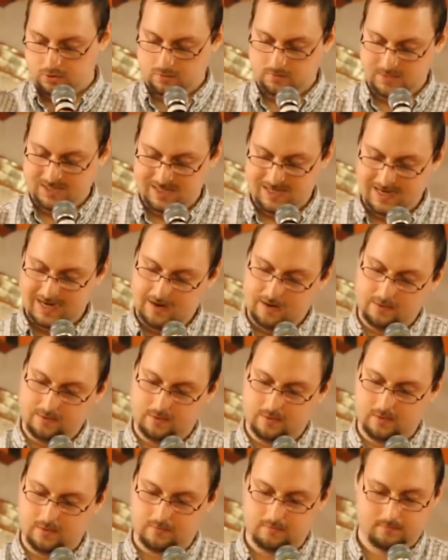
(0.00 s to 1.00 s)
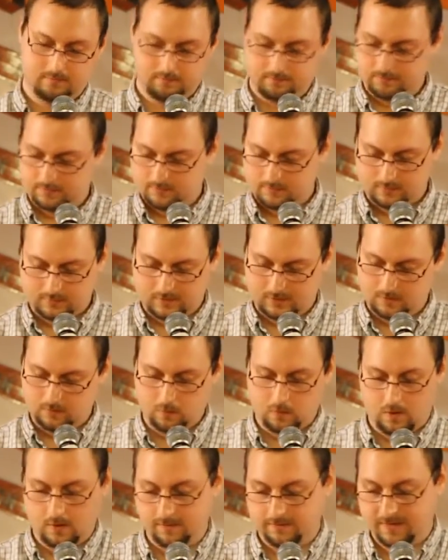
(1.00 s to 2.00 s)
took me down
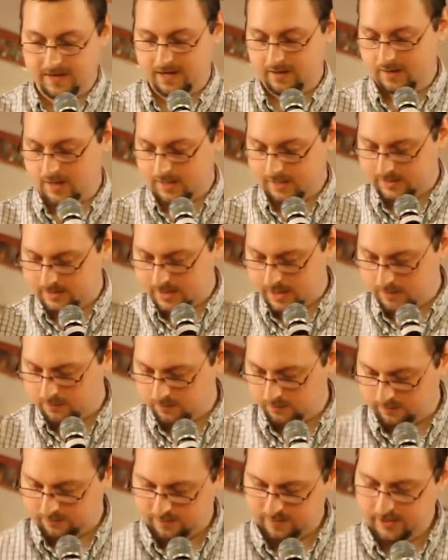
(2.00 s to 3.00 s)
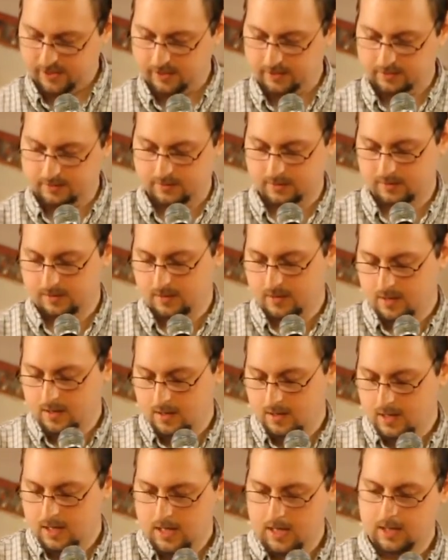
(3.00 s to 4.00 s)
what felt like several feet,
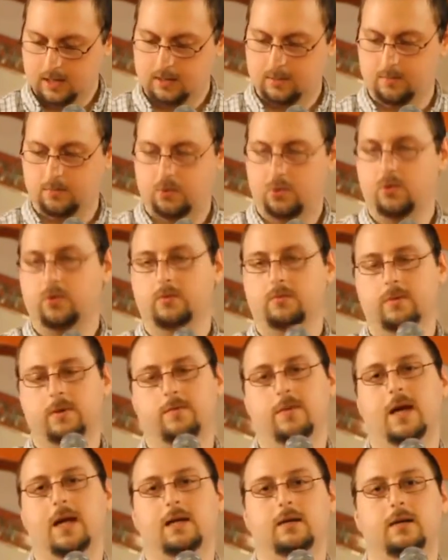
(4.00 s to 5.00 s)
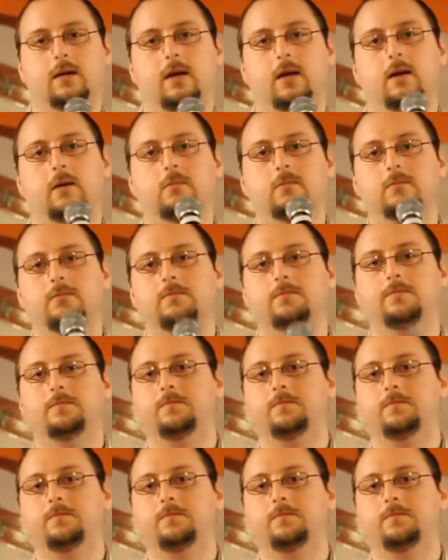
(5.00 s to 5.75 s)
and then pulled me back up.